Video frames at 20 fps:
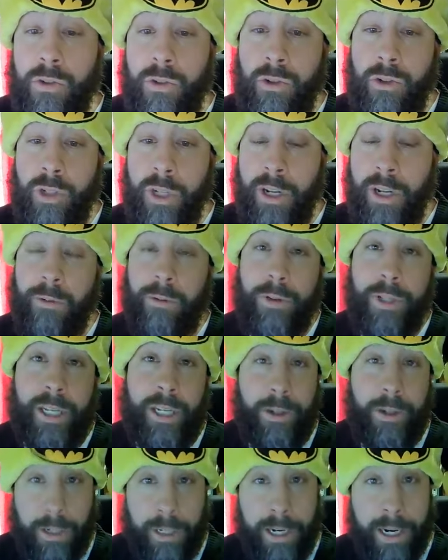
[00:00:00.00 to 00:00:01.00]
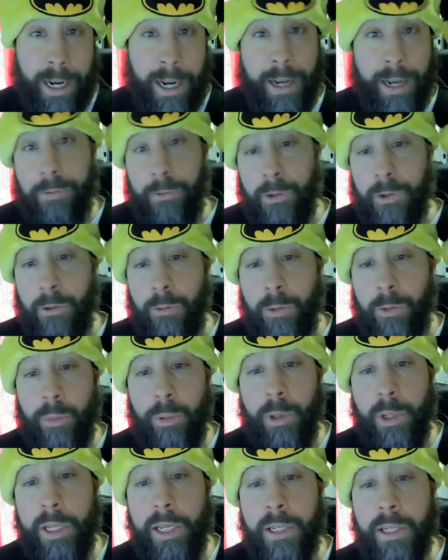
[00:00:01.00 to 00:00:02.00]
generally you're going to have to
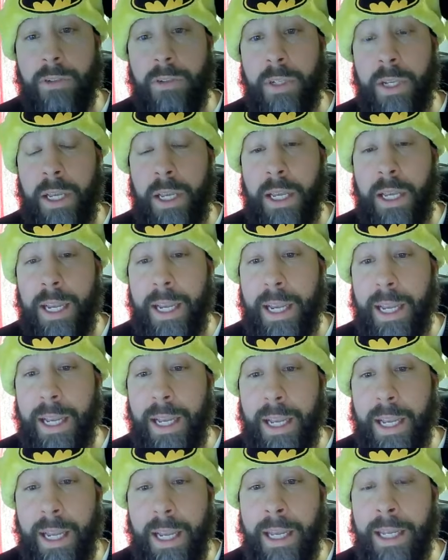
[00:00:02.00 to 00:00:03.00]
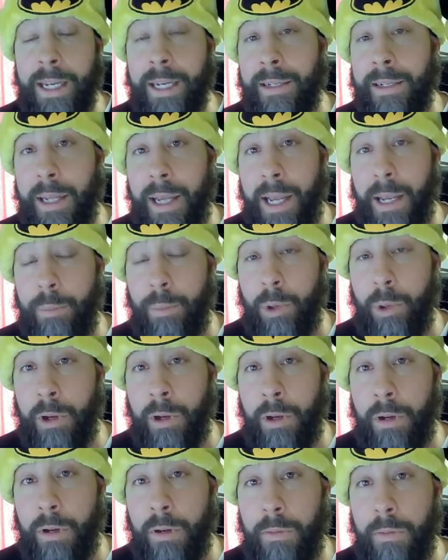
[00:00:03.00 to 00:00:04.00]
replace any type
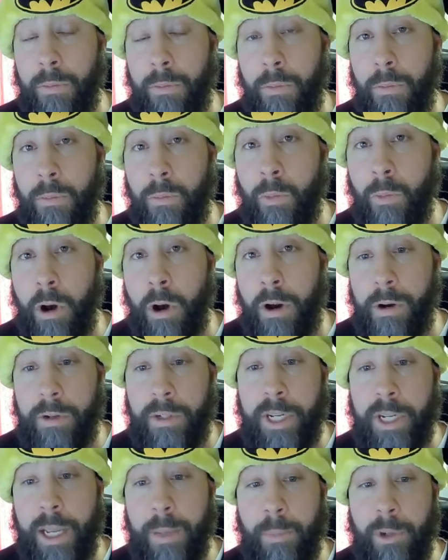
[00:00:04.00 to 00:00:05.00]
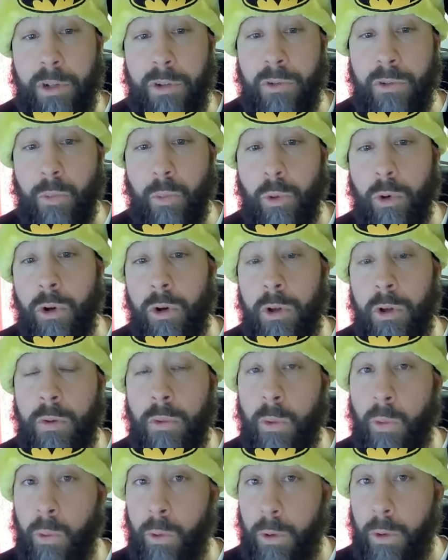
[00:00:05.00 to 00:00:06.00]
of water damaged wood
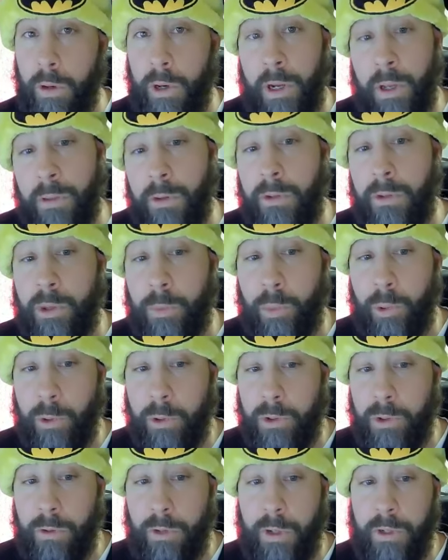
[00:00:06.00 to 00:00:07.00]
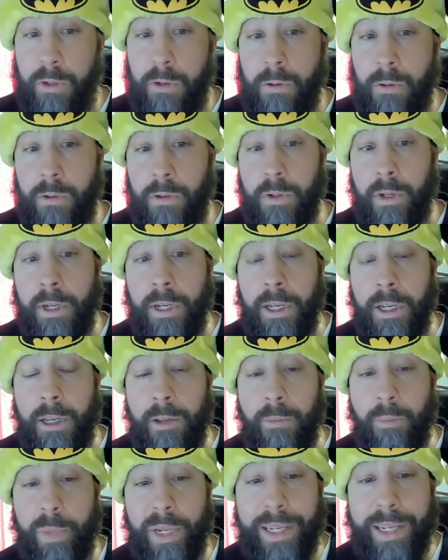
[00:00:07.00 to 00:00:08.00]
or other support structures
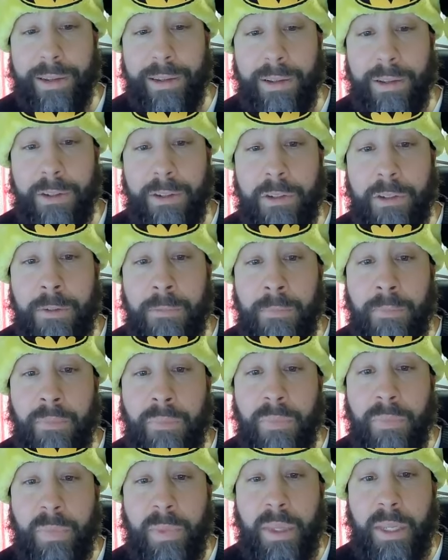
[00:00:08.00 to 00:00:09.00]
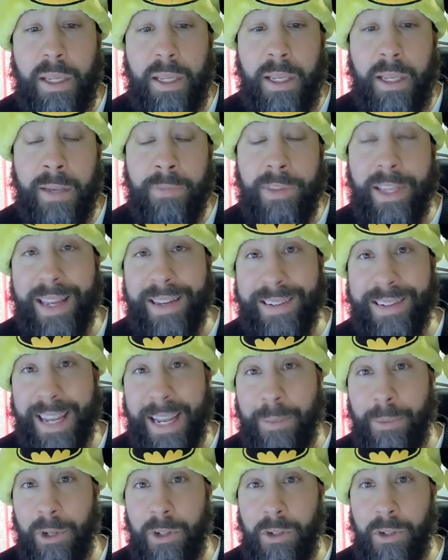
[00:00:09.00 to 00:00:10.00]
because if that
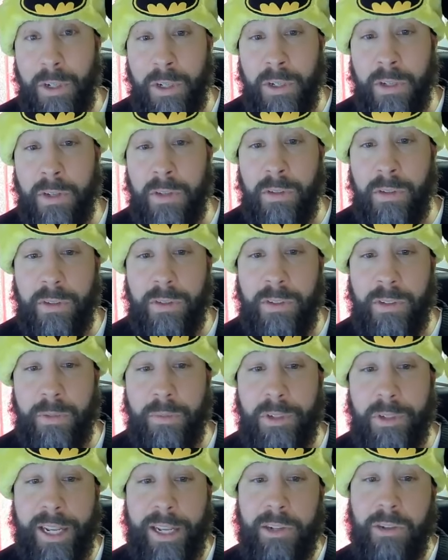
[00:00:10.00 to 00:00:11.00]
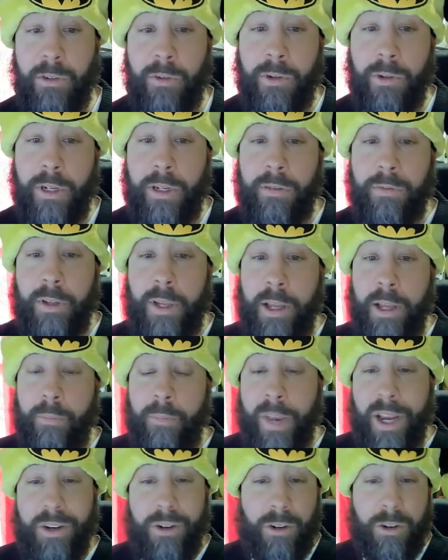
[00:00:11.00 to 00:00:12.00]
damage is substantial enough,
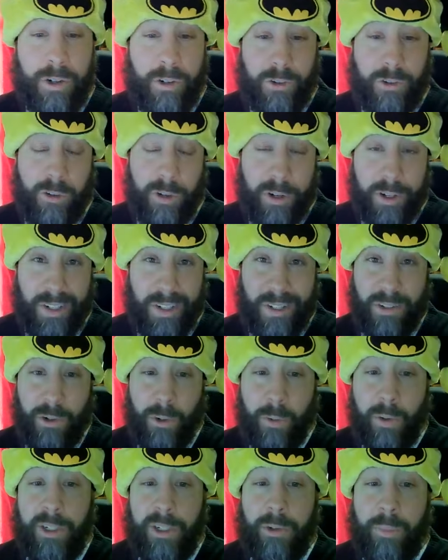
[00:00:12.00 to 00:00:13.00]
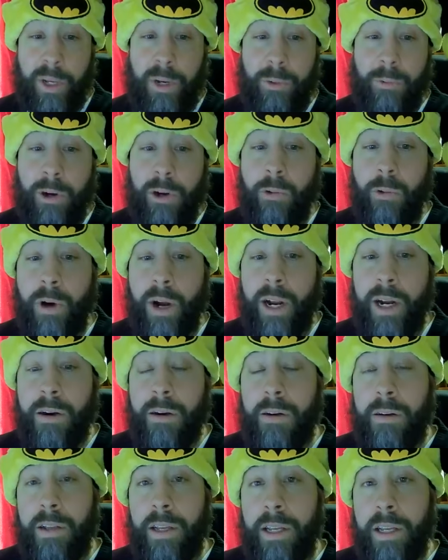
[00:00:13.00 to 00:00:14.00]
major construction is going to be
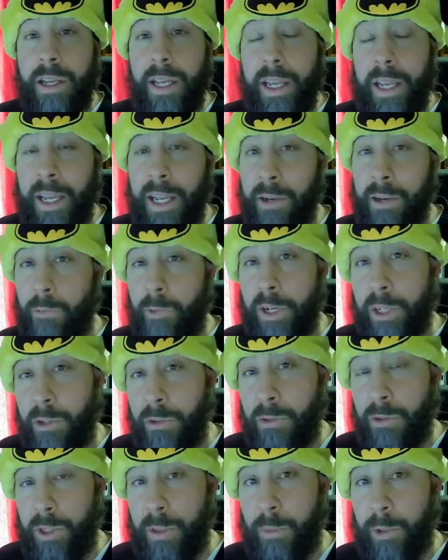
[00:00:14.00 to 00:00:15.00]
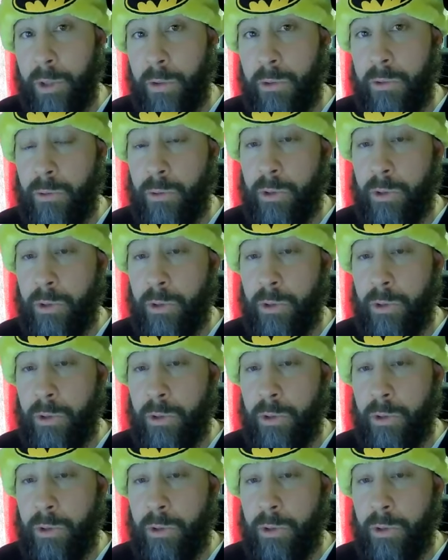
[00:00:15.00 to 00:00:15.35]
required and reduce some of those